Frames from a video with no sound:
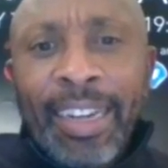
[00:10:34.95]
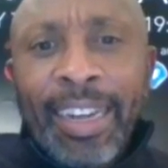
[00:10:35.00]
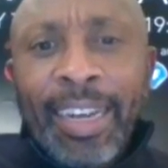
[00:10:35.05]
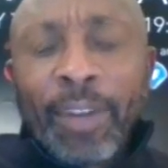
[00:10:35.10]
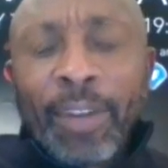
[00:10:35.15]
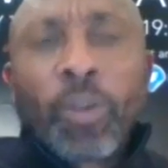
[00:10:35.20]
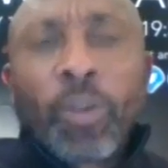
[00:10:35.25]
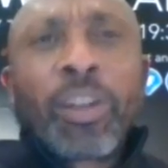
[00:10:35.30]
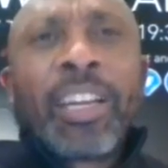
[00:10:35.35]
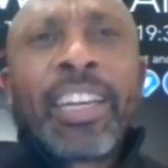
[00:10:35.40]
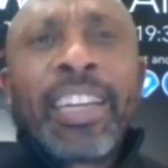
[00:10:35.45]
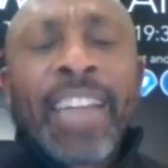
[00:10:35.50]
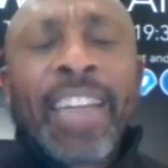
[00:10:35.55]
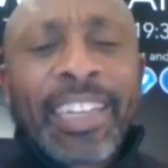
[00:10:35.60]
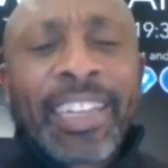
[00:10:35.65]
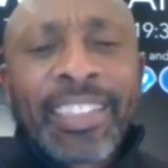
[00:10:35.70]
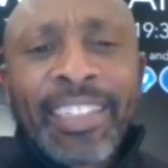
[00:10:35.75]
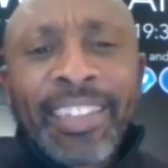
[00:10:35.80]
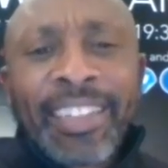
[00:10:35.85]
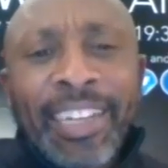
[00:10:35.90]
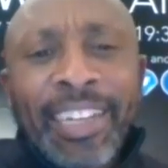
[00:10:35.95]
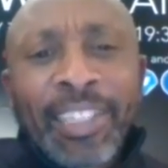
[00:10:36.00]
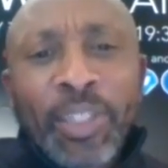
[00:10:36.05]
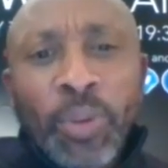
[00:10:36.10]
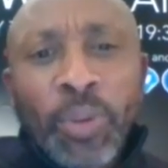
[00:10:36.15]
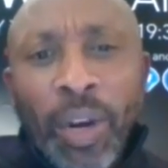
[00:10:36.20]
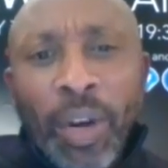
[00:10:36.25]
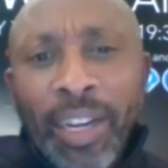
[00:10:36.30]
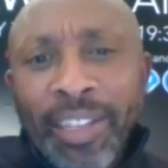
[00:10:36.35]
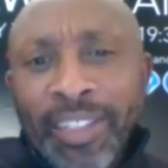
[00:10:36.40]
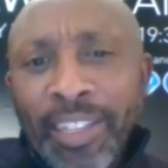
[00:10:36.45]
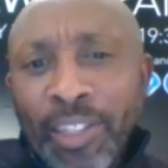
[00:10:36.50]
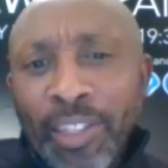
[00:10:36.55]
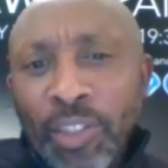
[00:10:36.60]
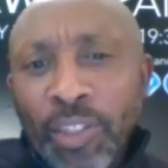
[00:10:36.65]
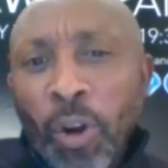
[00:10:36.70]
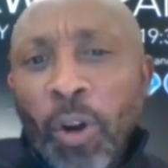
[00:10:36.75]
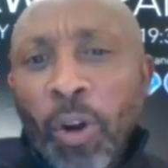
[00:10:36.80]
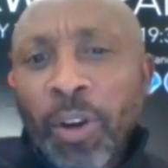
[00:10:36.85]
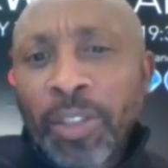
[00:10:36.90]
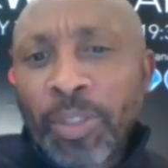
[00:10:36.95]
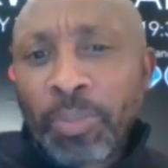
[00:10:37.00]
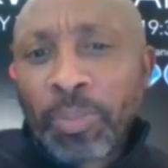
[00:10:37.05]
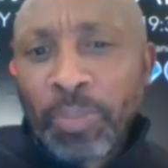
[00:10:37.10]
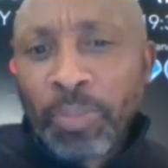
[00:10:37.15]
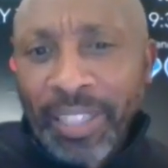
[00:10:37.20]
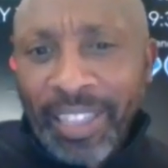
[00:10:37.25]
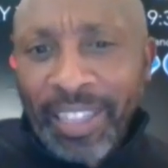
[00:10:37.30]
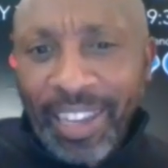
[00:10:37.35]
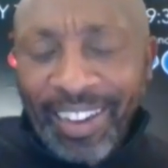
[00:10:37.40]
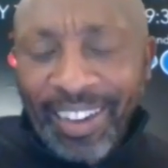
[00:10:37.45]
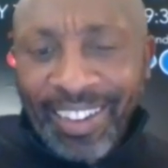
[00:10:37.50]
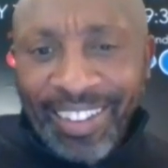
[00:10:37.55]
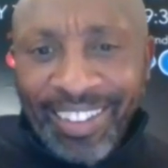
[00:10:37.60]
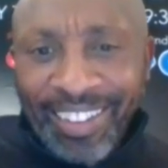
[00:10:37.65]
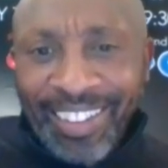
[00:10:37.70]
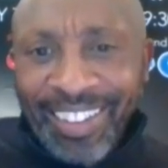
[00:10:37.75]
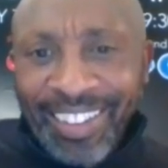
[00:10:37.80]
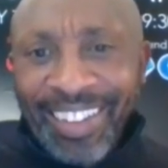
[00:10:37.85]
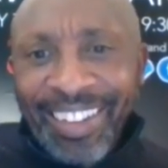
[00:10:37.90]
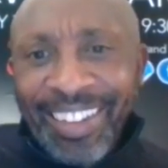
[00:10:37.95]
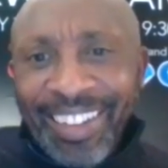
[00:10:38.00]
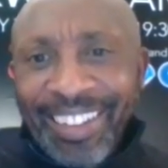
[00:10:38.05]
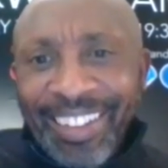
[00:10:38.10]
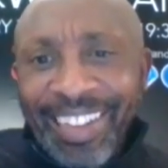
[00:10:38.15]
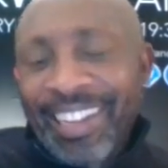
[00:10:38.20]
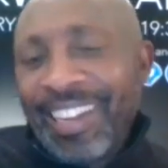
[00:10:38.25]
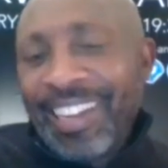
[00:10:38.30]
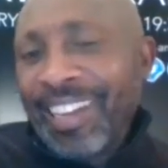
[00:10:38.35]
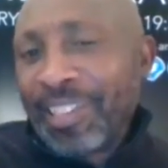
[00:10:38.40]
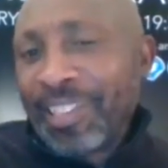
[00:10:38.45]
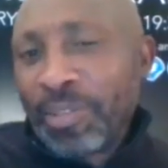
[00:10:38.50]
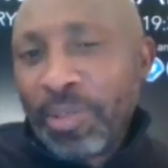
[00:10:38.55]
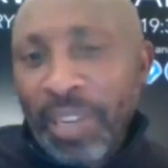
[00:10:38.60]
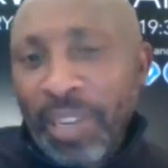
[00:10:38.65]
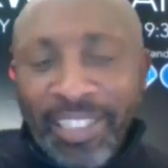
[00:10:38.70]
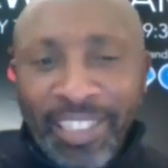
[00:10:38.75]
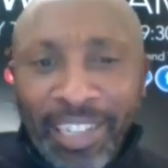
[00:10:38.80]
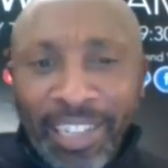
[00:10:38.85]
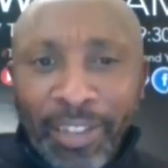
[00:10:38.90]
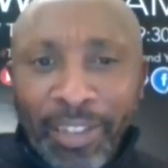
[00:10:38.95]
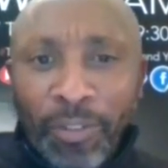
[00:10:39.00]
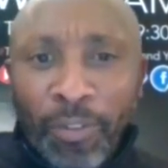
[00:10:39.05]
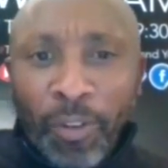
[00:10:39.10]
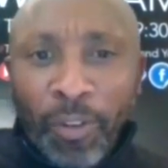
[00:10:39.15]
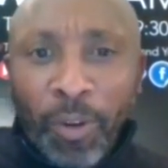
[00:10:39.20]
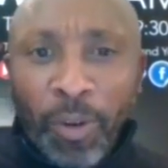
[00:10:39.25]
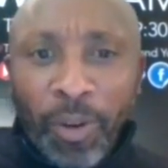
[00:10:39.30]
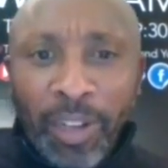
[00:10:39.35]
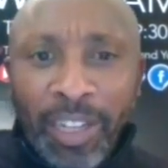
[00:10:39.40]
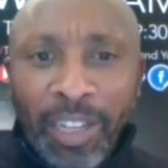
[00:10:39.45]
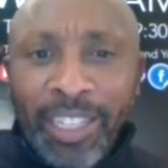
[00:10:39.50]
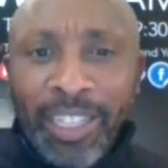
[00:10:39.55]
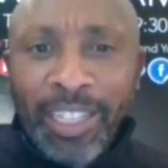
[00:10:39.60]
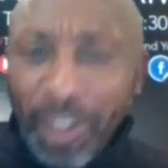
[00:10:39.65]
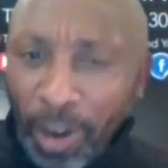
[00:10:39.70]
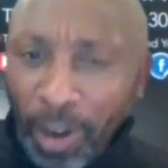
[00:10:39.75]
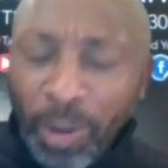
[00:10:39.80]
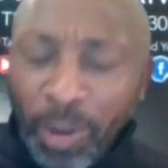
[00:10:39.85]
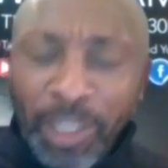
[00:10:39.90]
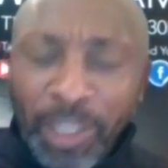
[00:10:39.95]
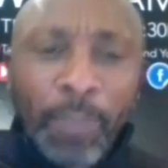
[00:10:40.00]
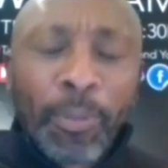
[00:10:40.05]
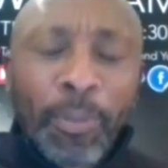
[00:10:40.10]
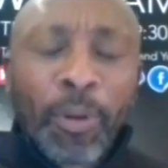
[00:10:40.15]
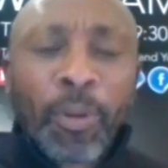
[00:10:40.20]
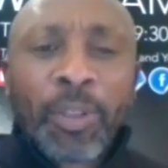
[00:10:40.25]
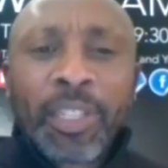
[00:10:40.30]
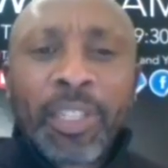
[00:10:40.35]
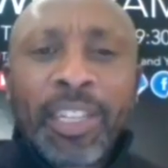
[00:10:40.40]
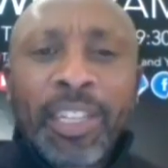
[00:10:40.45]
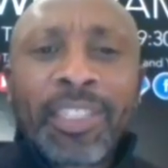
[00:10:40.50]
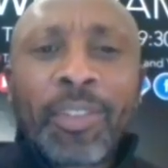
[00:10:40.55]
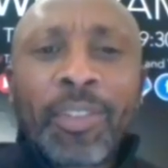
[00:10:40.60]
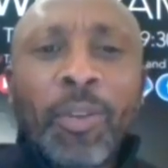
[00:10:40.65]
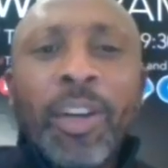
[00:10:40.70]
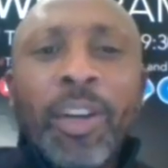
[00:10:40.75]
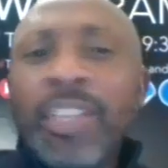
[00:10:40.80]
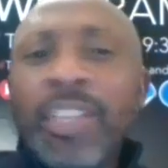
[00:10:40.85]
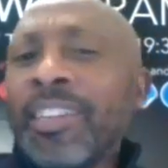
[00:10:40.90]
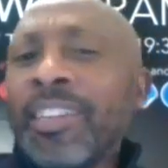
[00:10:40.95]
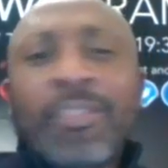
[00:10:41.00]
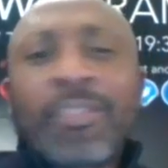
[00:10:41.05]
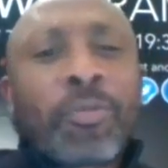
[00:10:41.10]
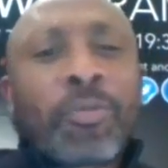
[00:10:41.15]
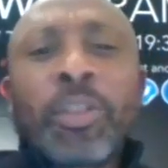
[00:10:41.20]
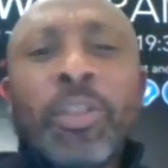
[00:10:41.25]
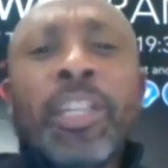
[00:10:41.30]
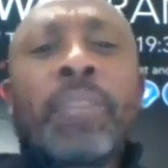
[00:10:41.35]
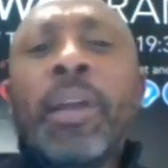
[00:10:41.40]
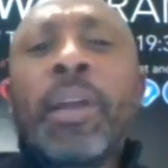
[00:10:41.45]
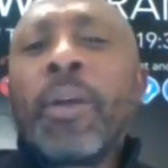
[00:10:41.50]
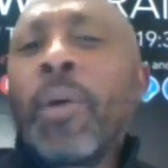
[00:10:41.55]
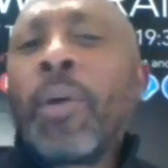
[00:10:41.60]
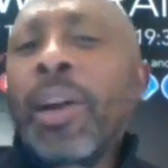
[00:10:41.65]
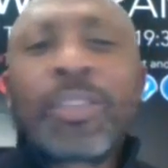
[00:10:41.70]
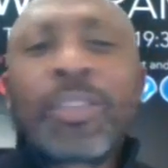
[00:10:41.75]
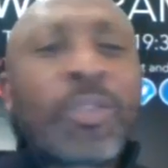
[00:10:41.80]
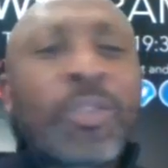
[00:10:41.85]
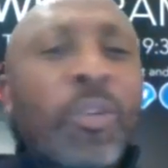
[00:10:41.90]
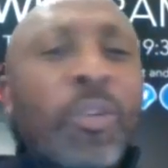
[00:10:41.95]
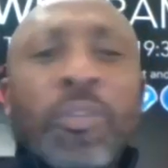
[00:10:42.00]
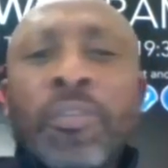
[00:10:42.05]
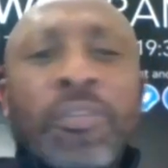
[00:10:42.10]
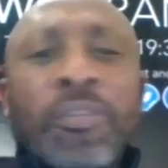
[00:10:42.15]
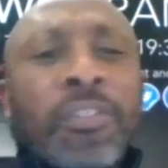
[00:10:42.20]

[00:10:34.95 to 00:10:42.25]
And only in 1991, the talks began that led to 1994. Is it always a process, or could it be a once-off,